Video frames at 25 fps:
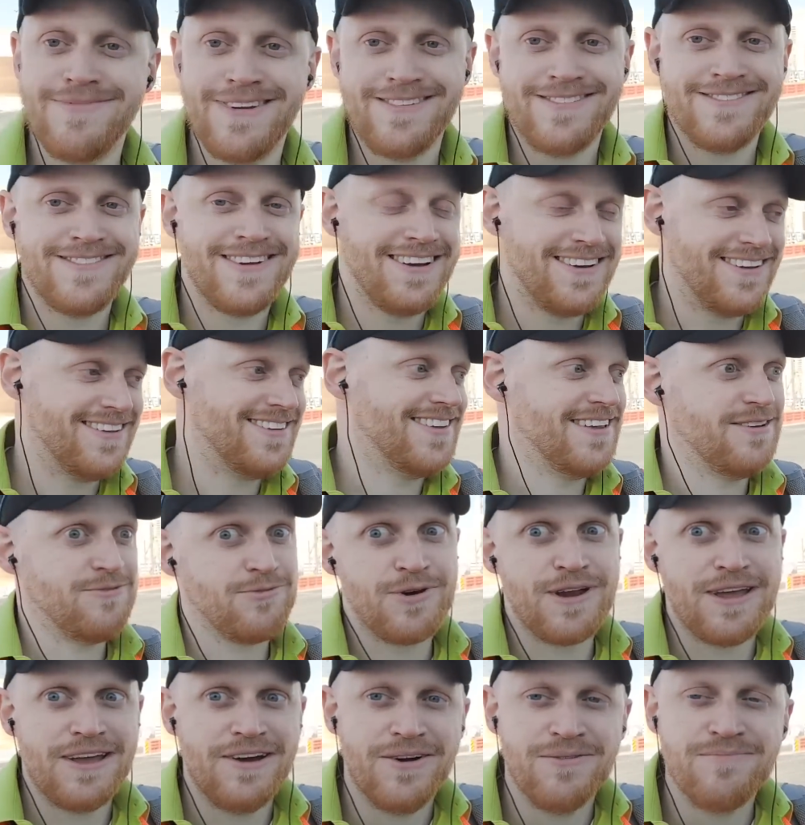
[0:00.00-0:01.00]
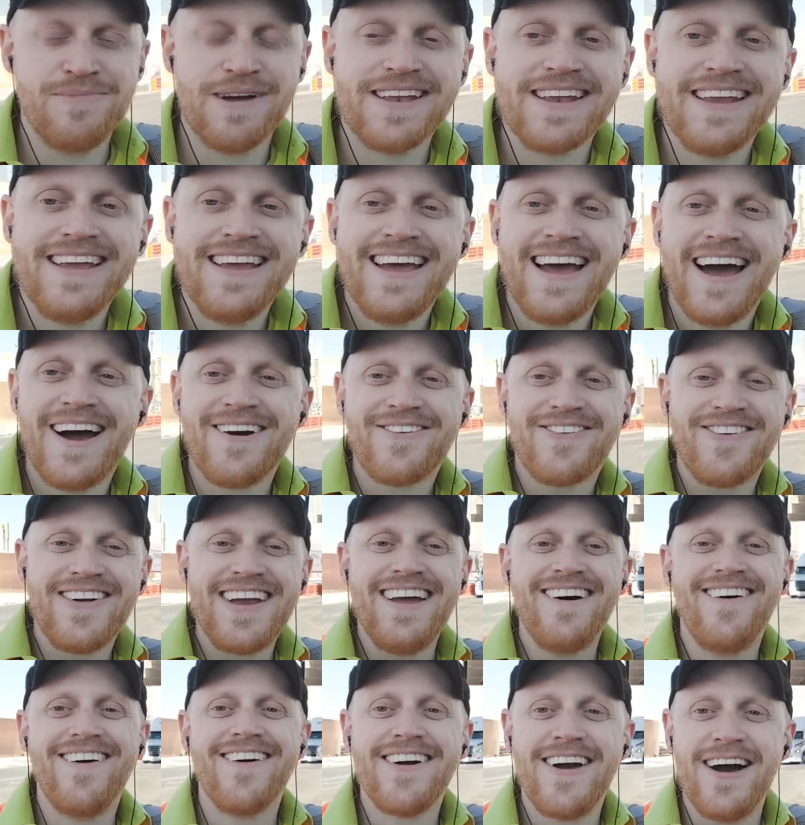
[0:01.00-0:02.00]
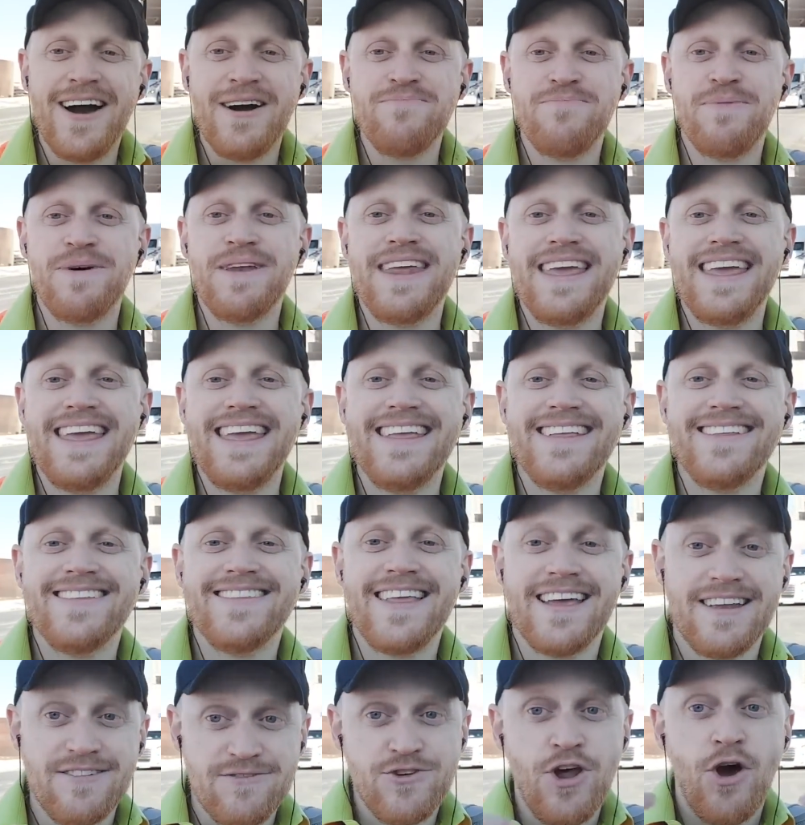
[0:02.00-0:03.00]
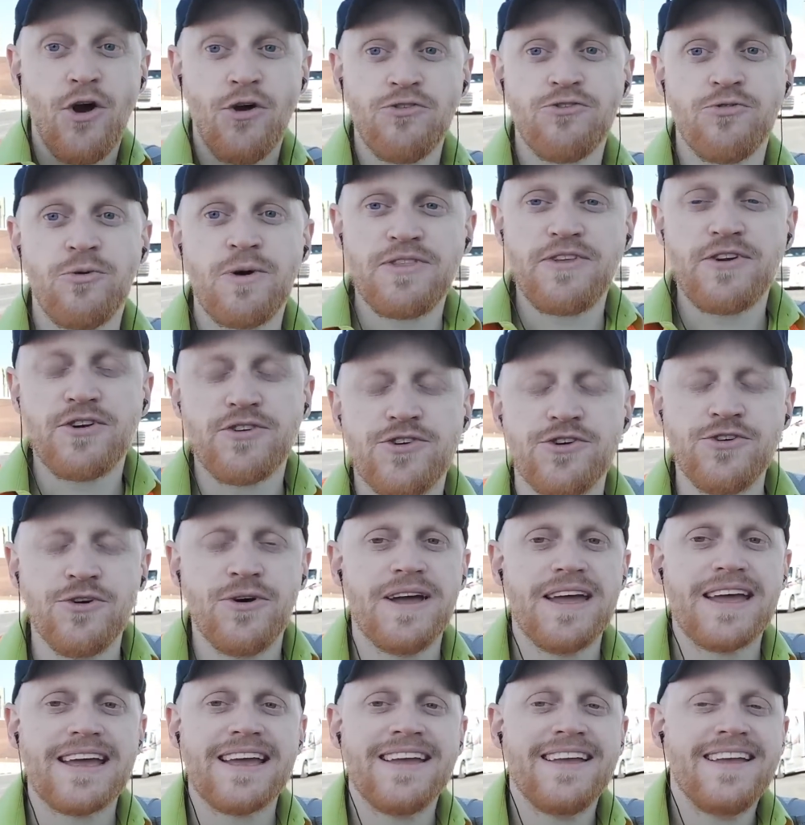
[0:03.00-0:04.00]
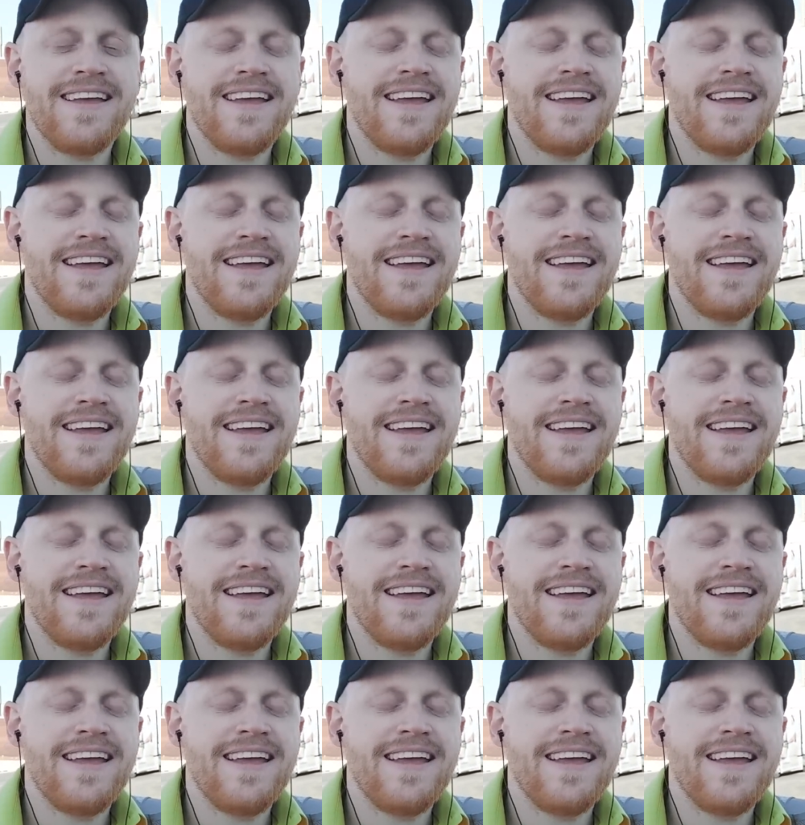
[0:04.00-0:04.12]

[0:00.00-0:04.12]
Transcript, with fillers: I don't say real, but a real company that knows what they're doing